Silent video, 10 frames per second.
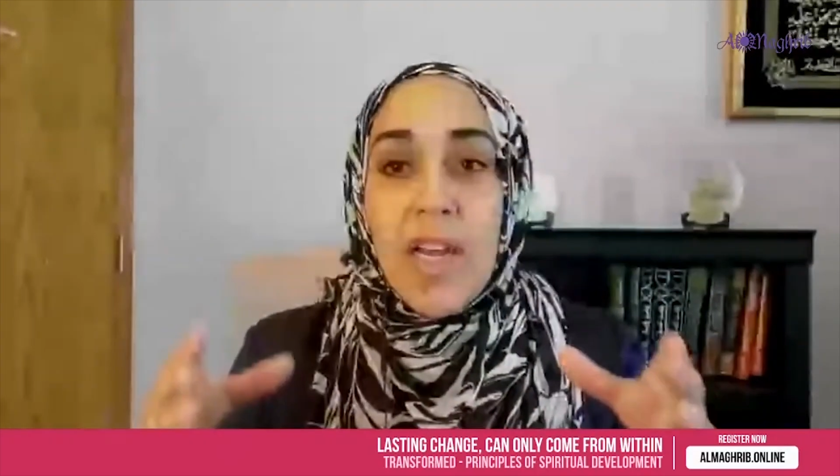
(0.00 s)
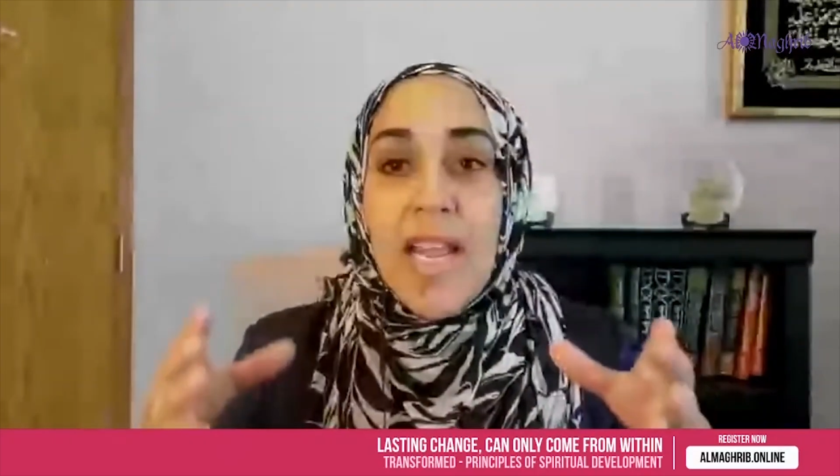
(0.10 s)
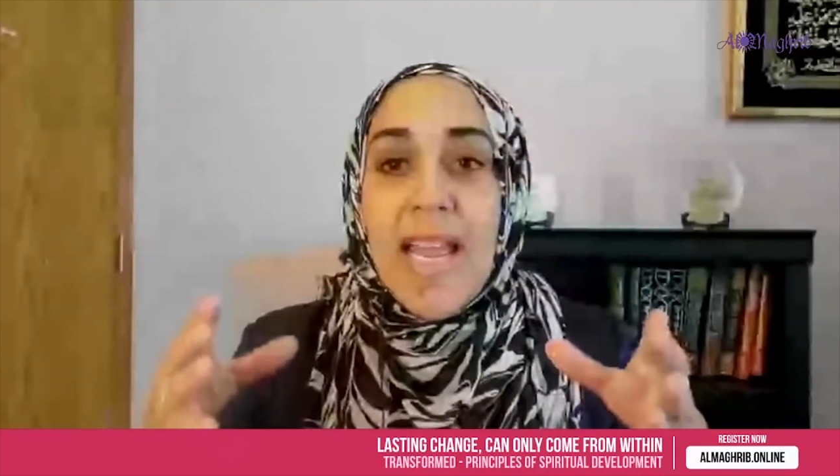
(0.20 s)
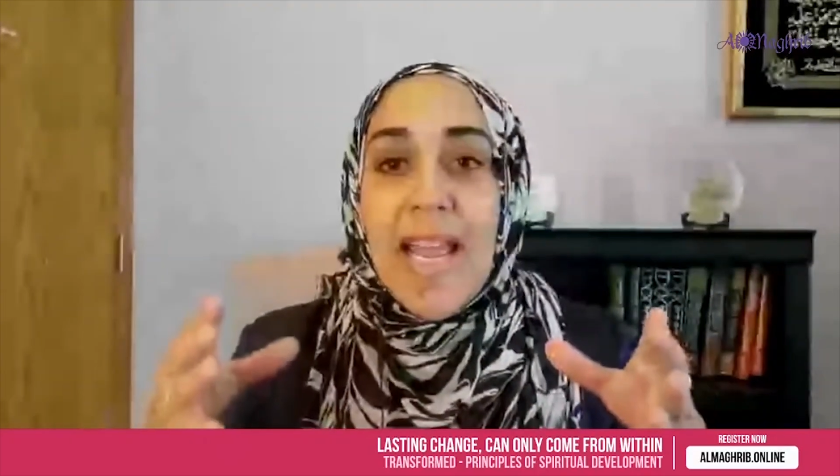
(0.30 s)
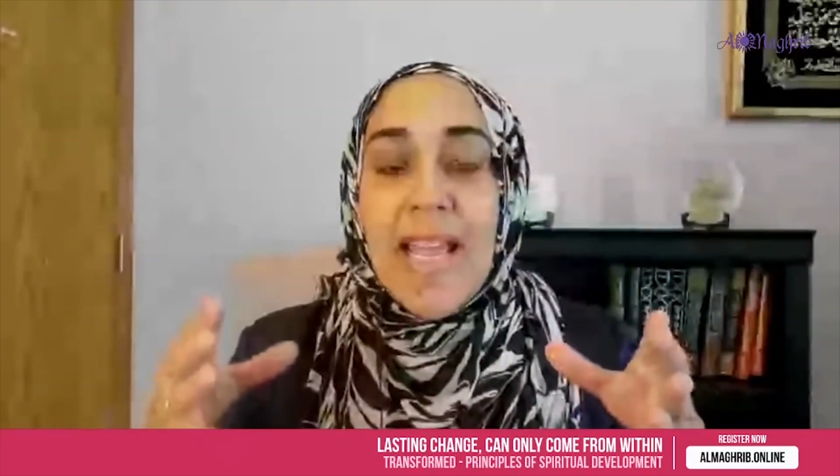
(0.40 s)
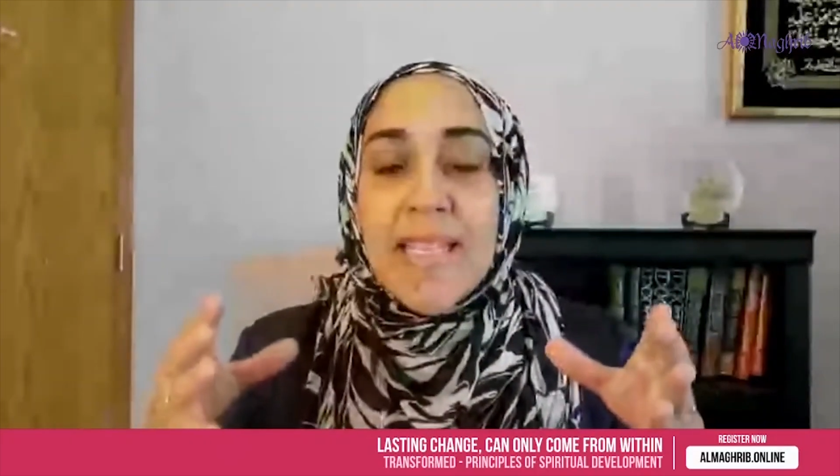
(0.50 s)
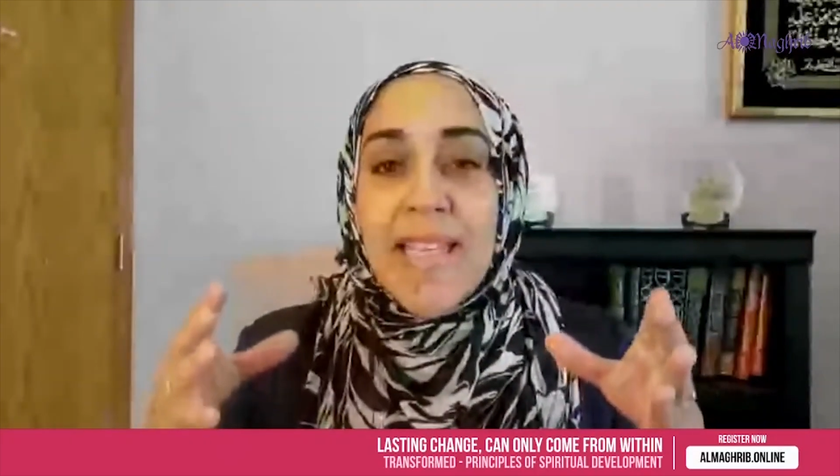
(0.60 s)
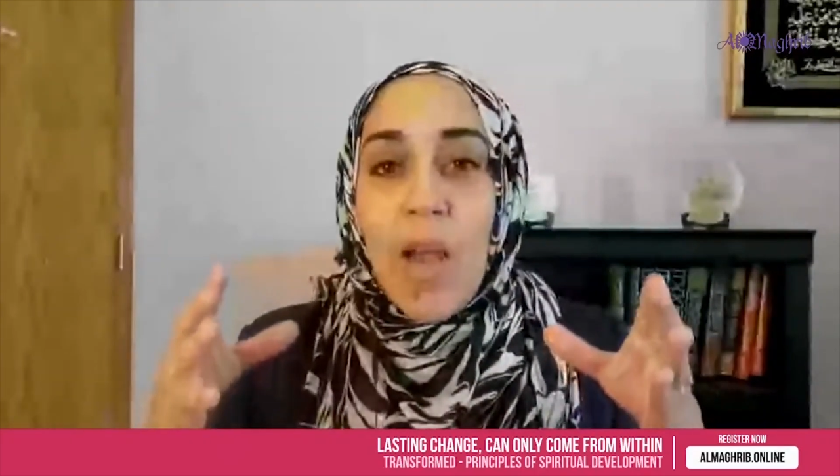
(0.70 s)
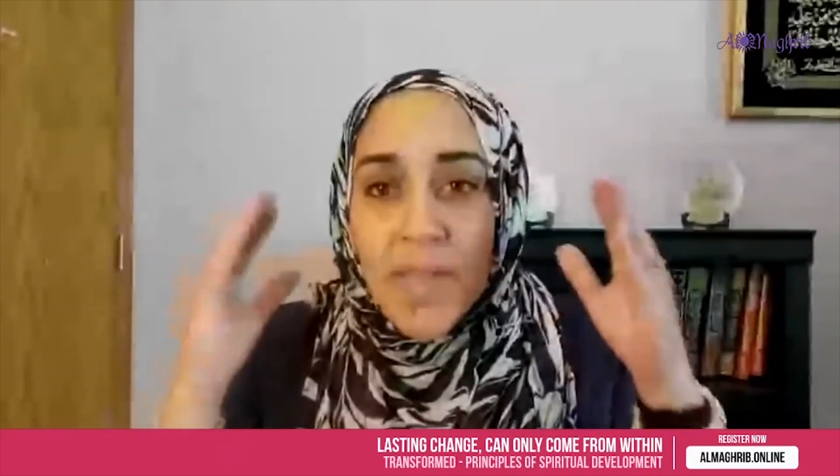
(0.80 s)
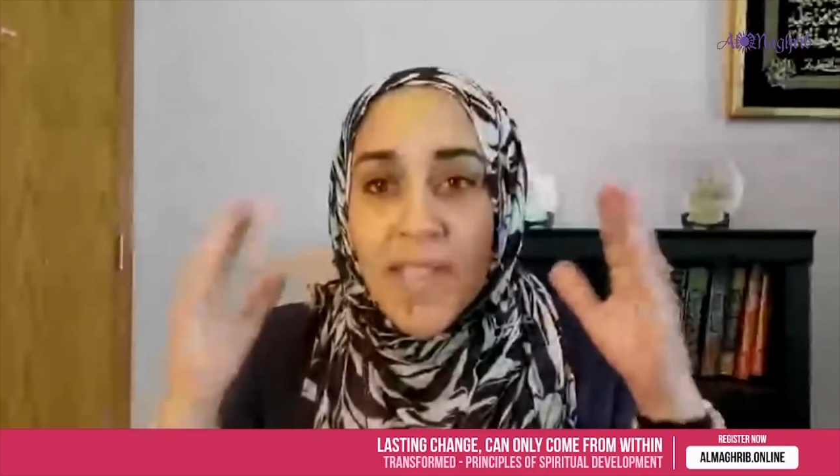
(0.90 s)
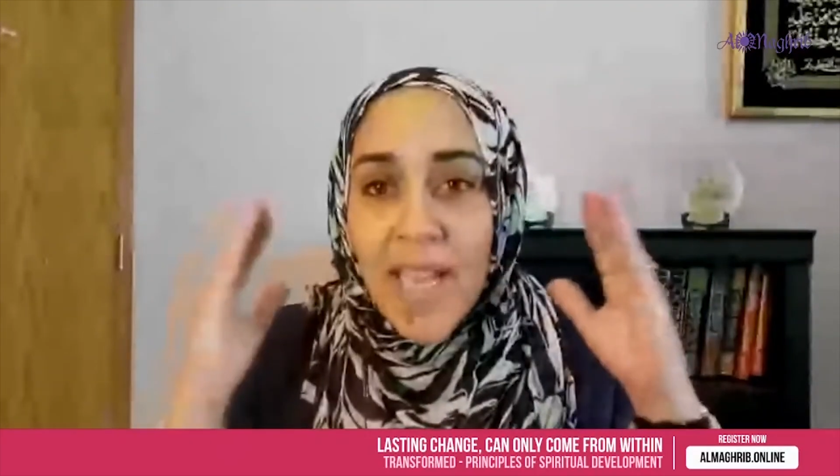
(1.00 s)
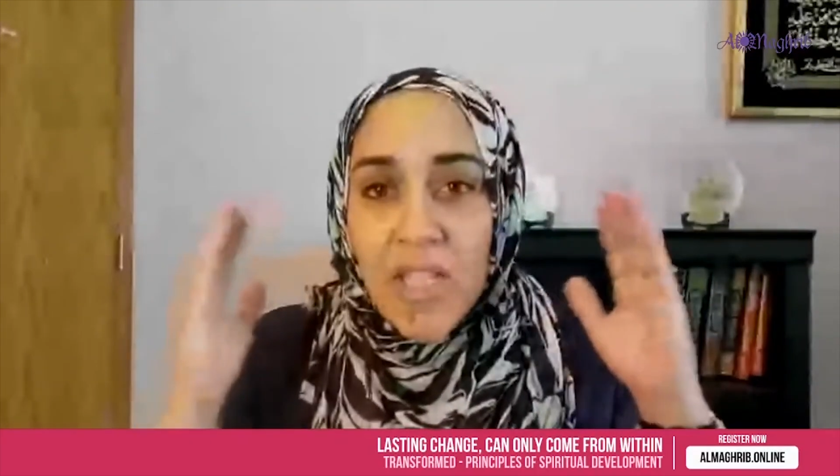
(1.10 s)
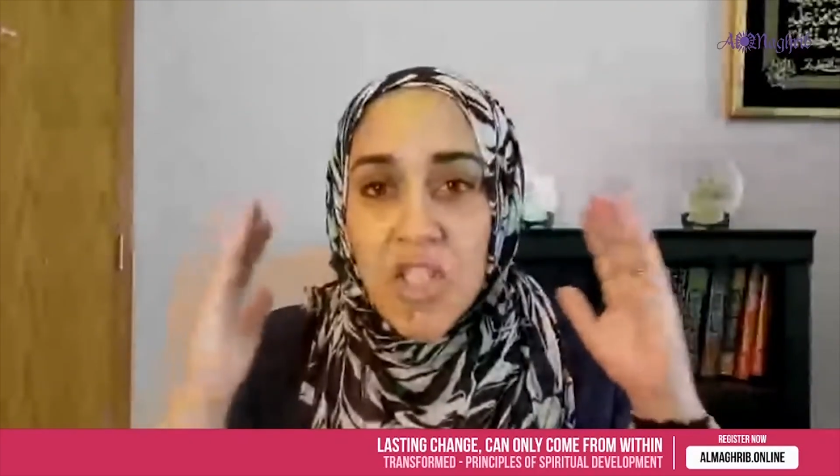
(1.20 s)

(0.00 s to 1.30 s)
is that once I